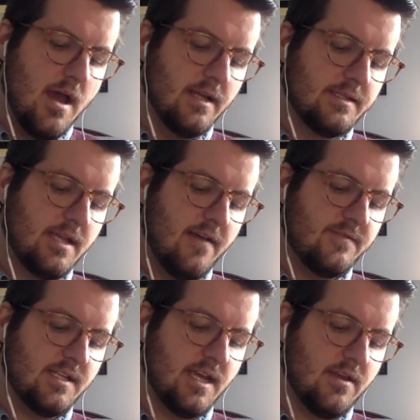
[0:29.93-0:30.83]
It's tough
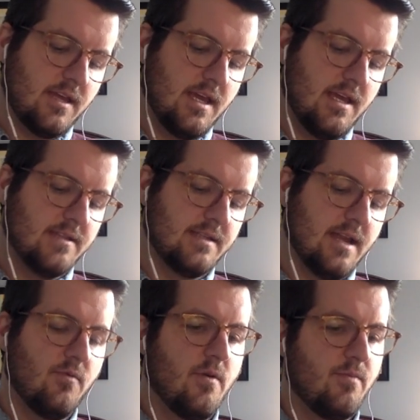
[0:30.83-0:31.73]
to tell the kids
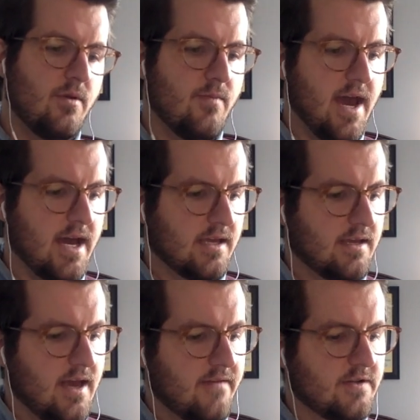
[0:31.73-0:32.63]
that I won't be back
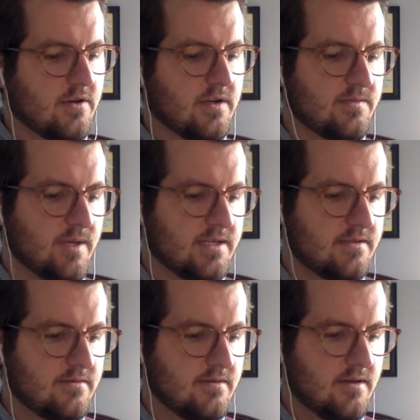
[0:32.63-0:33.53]
after
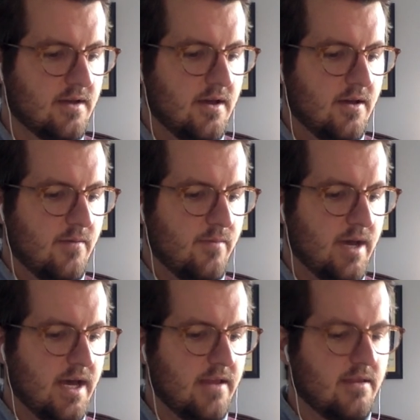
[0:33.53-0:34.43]
Christmas,
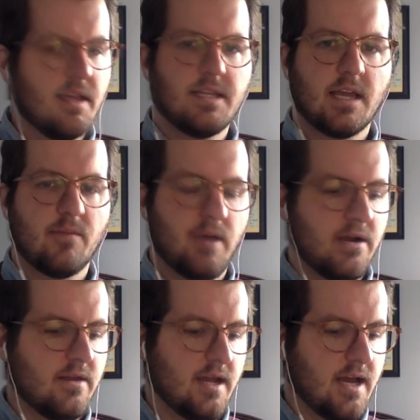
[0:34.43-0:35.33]
but they take it
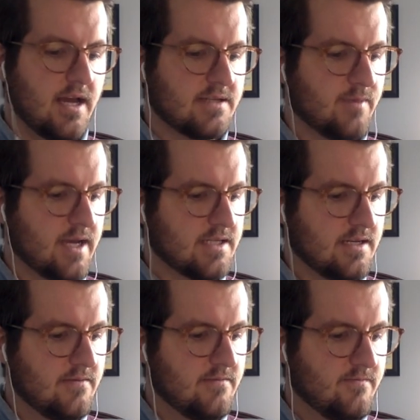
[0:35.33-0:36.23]
better than I
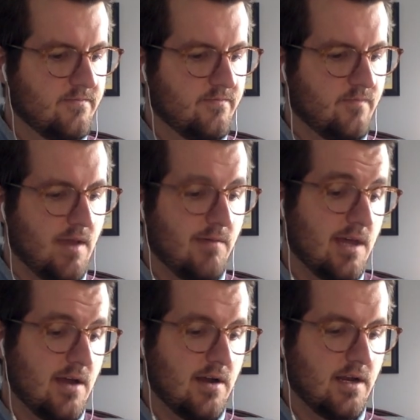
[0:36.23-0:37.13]
expected. Maybe
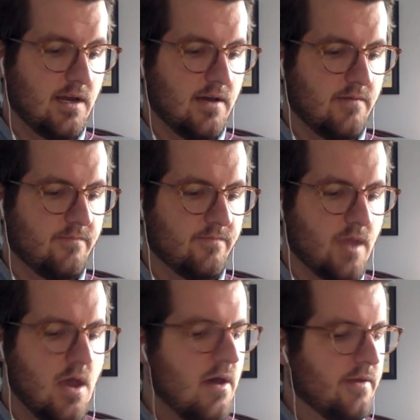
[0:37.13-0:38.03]
they already know.
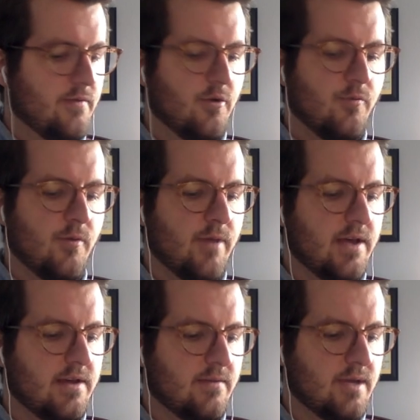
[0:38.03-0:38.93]
The rumor
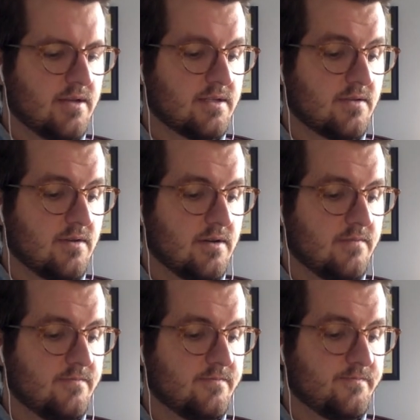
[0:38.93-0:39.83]
mill in a middle
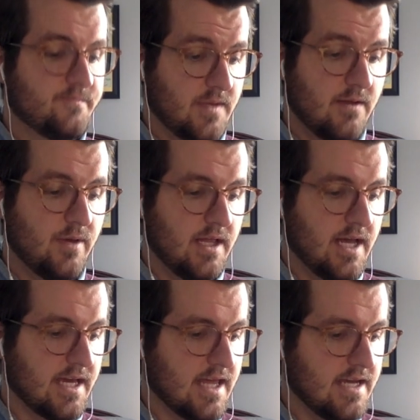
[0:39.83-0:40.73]
school can be
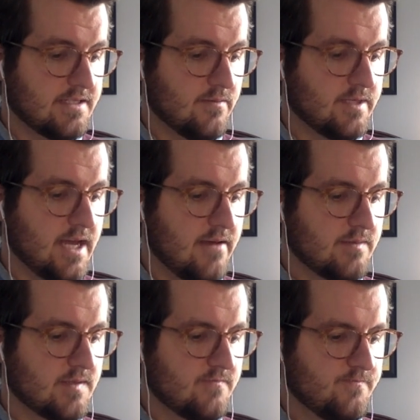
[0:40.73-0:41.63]
like that
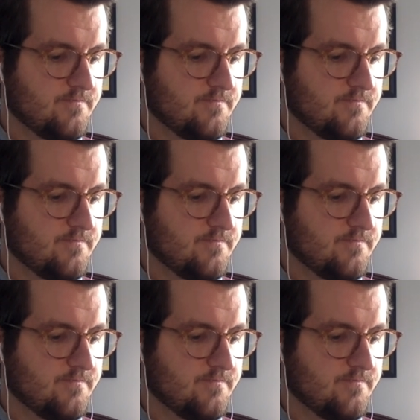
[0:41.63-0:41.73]
sometimes.